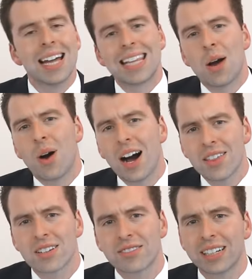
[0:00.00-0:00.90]
Now,
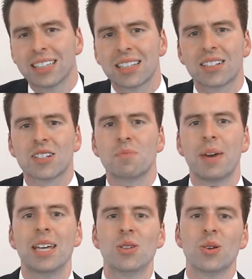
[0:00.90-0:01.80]
other realtors
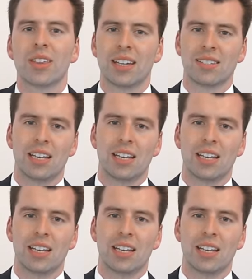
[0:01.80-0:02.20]
may do things